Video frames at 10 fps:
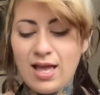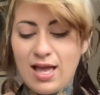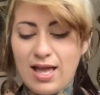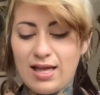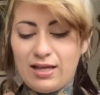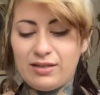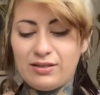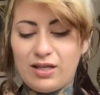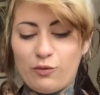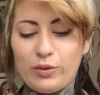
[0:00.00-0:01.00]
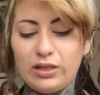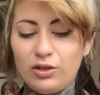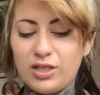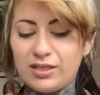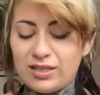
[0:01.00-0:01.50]
And if we
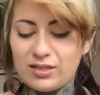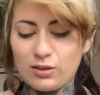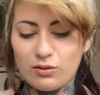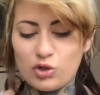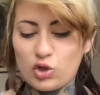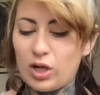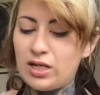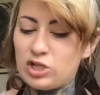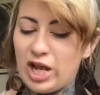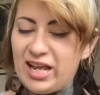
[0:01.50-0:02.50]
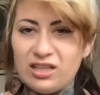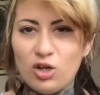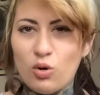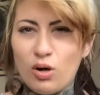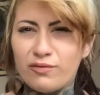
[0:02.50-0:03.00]
look at this strange
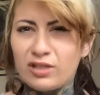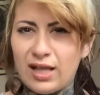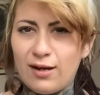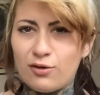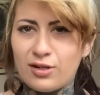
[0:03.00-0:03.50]
halo of cloud